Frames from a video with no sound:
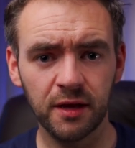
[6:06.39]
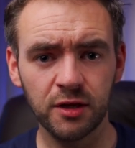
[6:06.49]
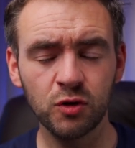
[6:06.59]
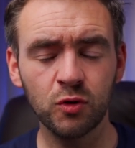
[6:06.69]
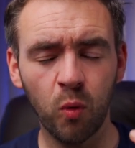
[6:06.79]

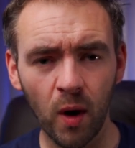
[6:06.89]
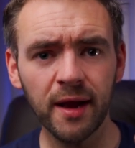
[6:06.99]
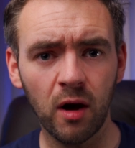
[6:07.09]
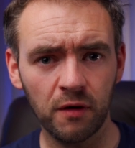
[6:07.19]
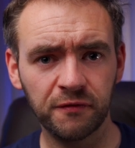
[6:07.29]
you
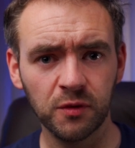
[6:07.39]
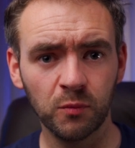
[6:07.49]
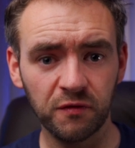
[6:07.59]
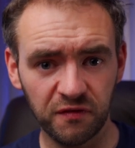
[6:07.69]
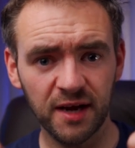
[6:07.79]
quite
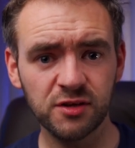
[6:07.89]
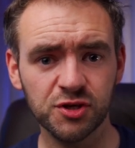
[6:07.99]
often will find